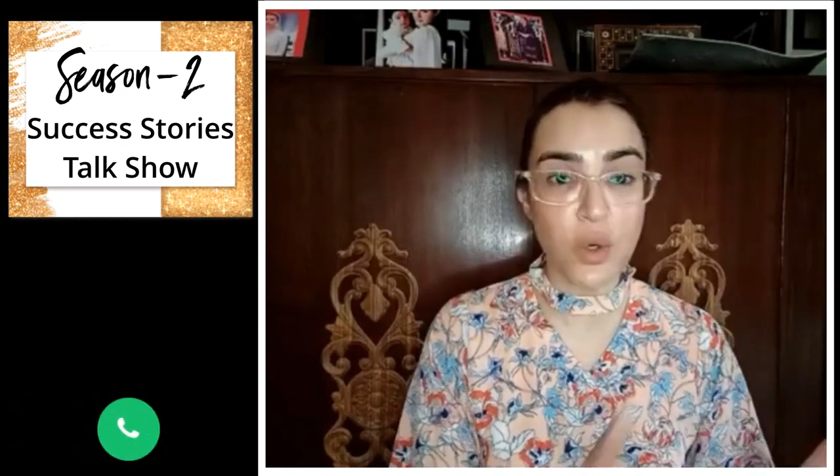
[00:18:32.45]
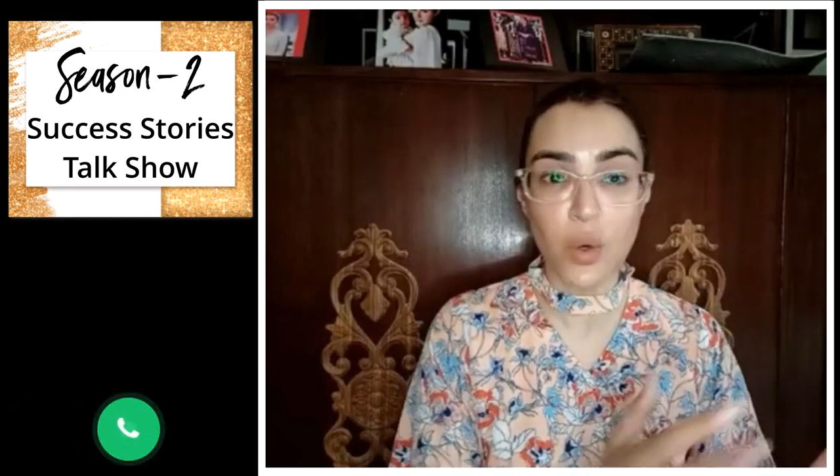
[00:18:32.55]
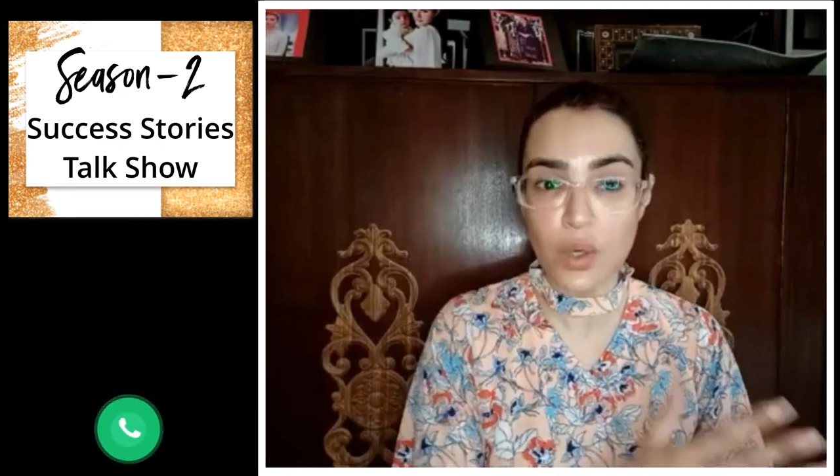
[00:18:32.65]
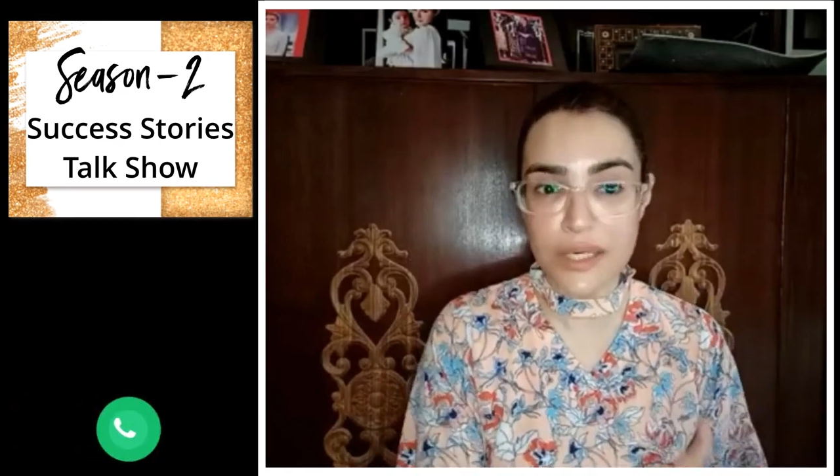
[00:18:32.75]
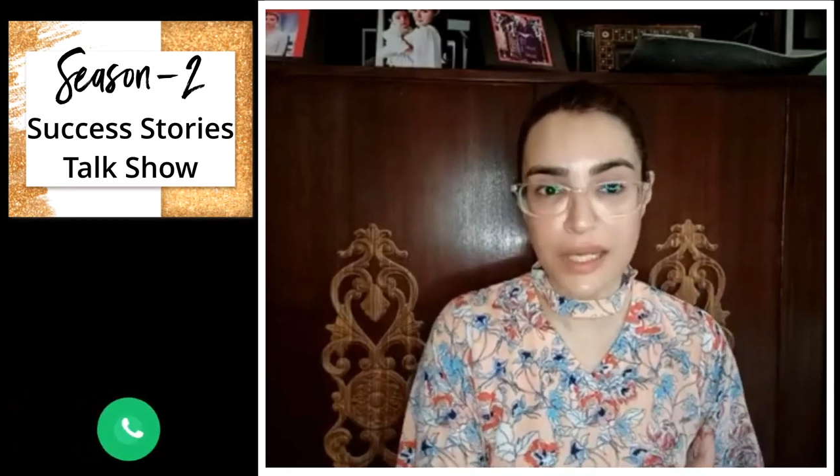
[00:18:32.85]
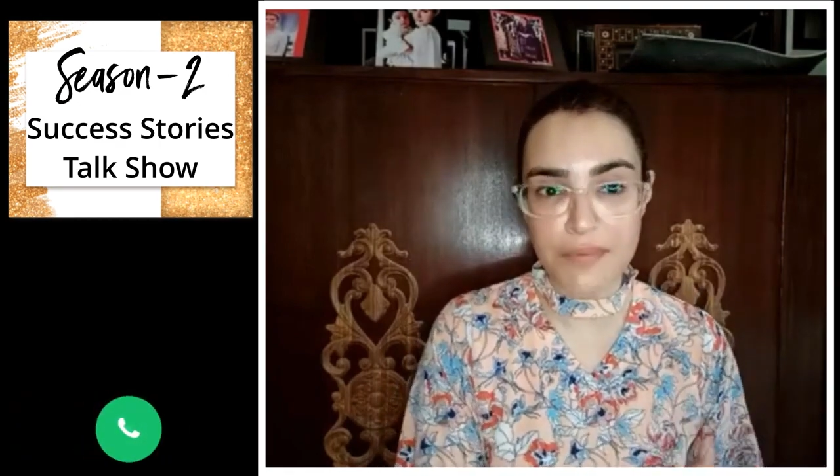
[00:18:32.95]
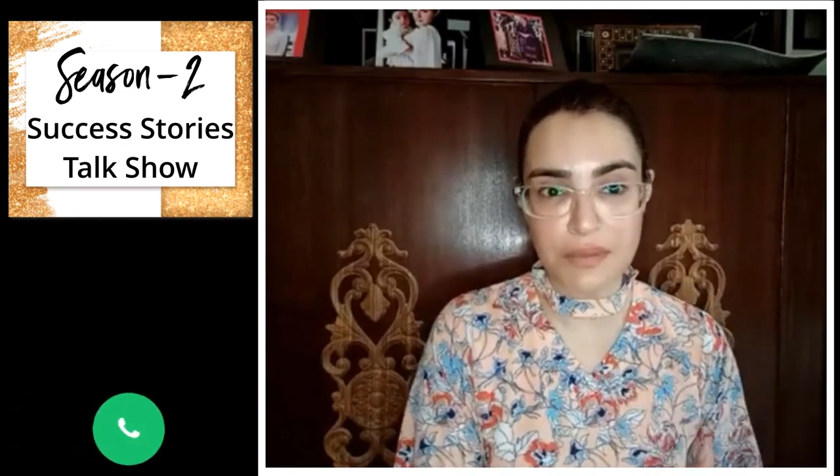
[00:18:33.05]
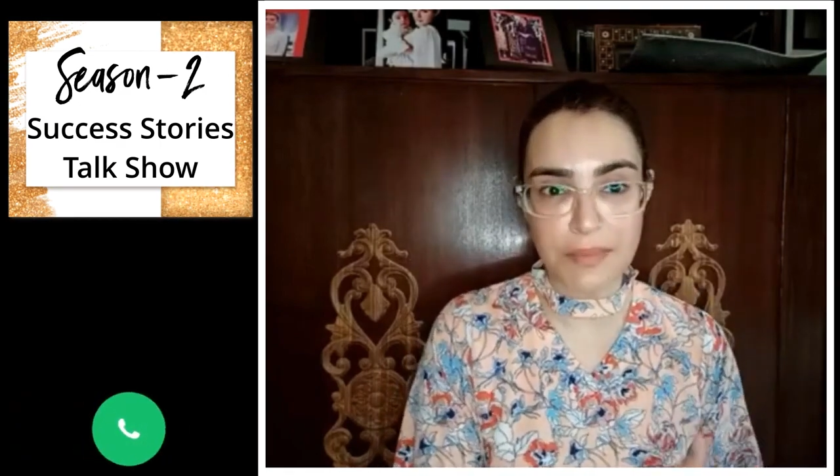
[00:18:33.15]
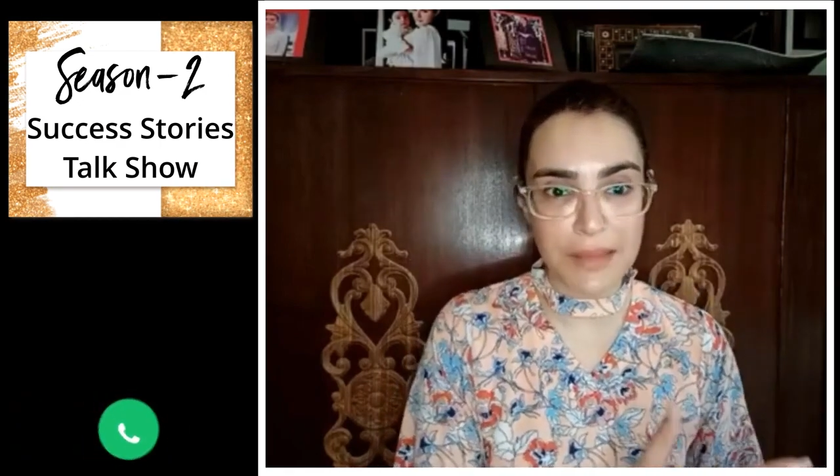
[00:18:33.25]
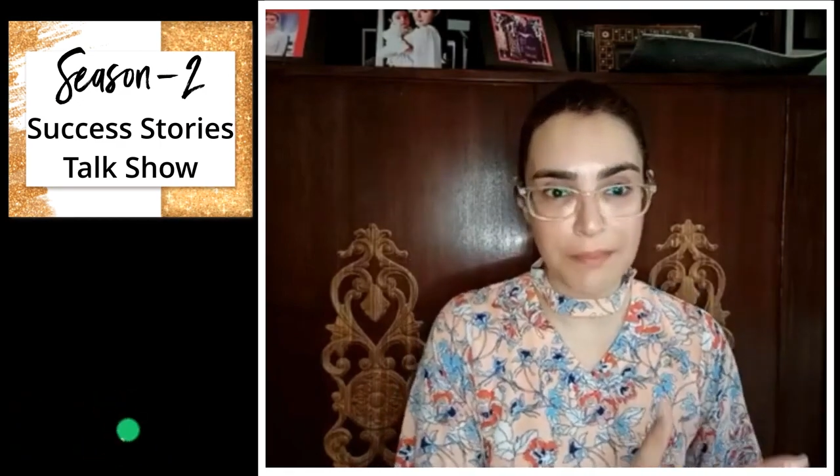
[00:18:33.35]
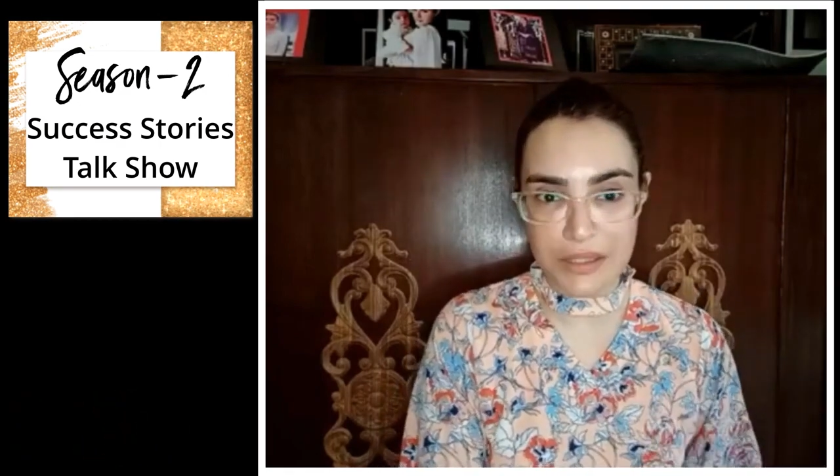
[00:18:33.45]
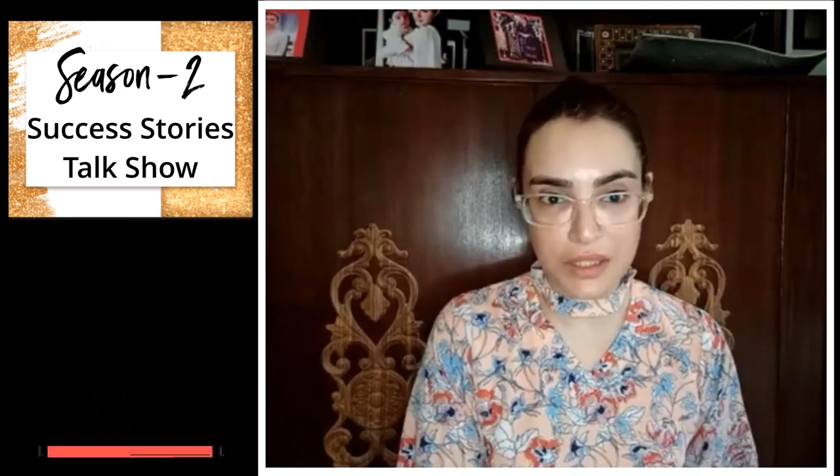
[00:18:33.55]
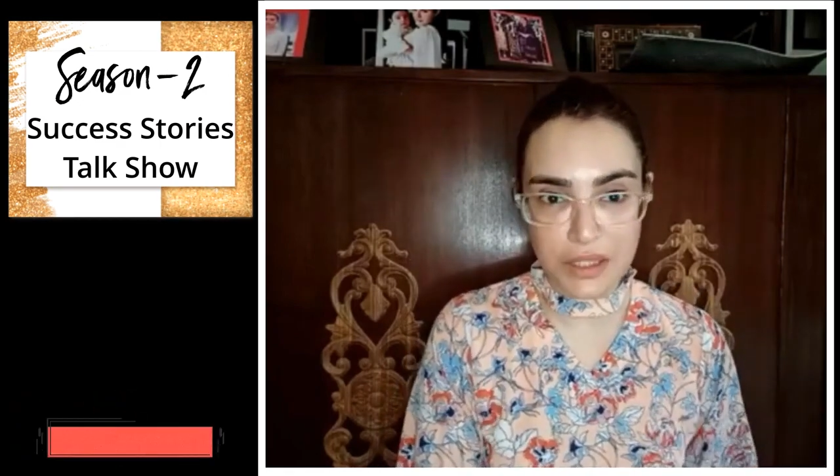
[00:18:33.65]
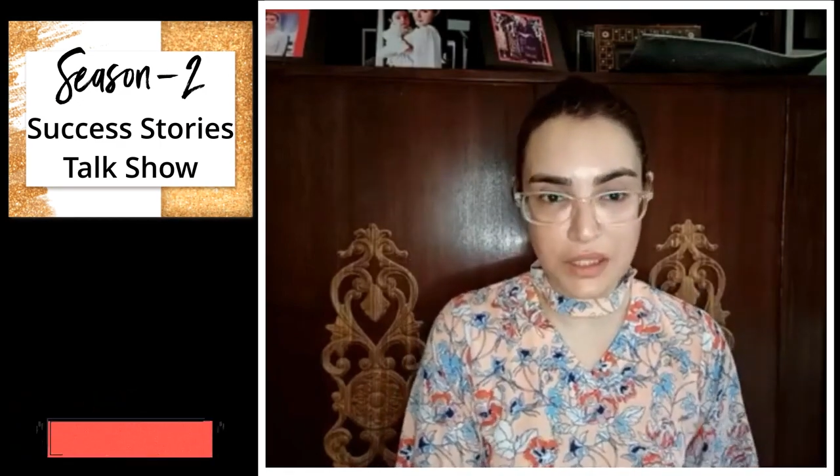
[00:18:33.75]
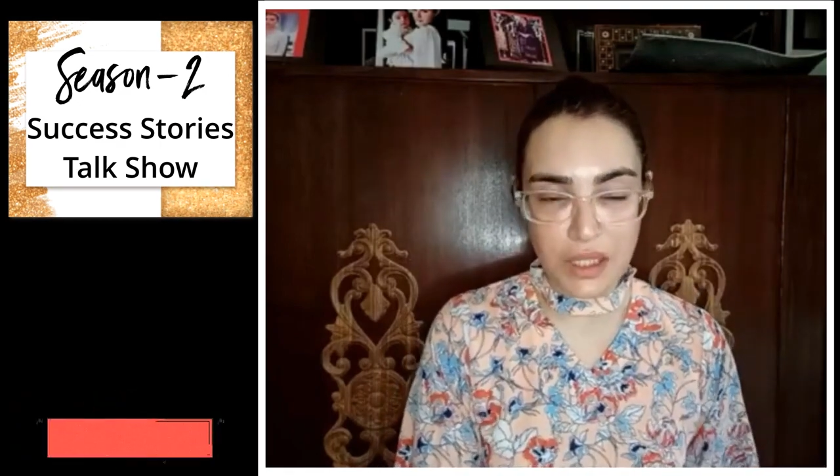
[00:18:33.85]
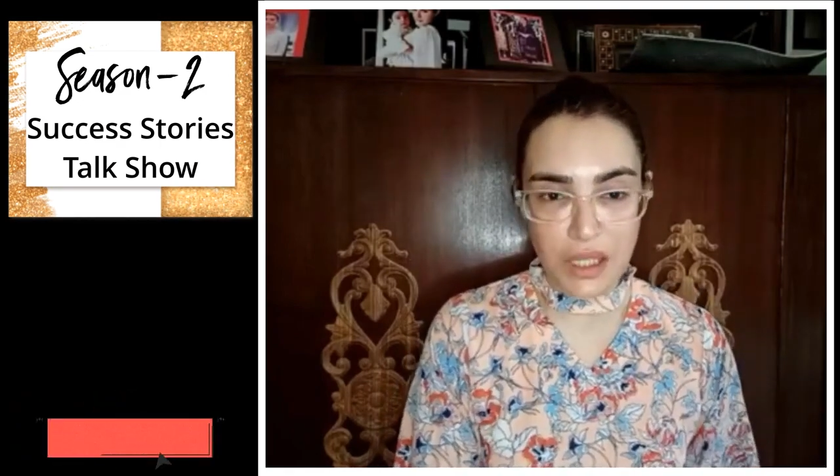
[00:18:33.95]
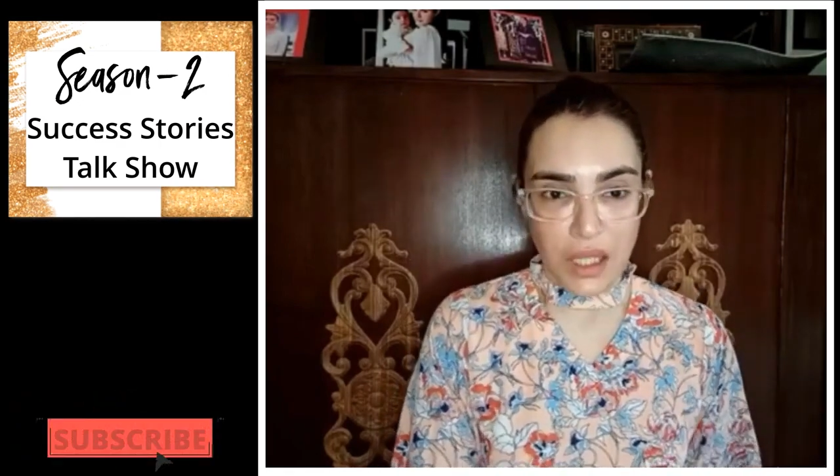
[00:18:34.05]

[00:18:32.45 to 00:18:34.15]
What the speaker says: the whole day with my mother.